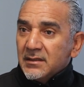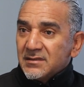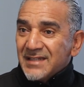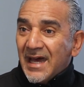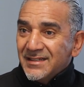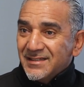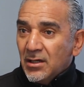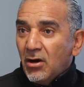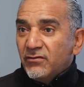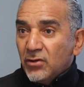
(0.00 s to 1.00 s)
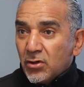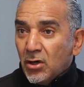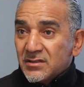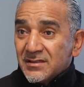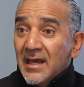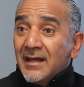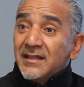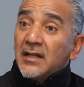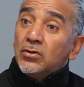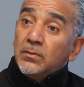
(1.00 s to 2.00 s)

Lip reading: sizing of your rocks that